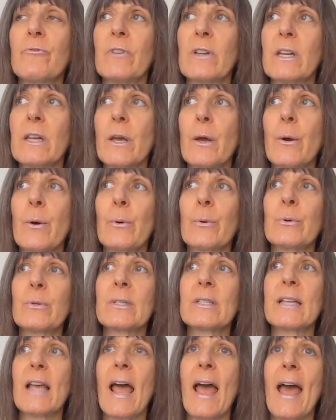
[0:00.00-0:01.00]

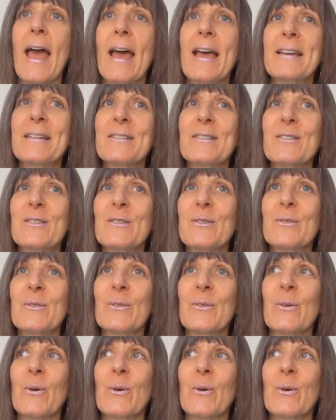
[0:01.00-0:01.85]
videos, and